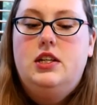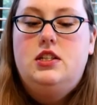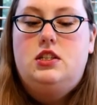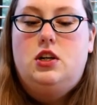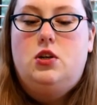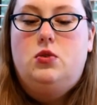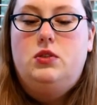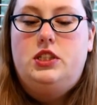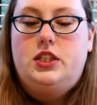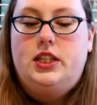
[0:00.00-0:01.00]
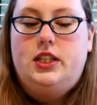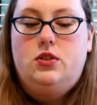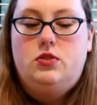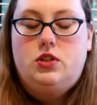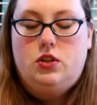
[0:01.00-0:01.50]
So during
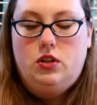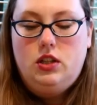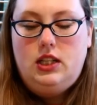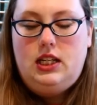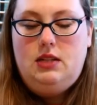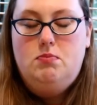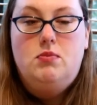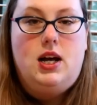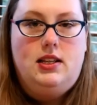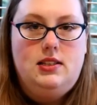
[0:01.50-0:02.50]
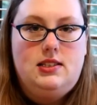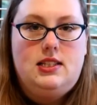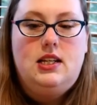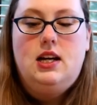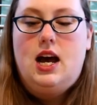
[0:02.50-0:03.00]
those early months,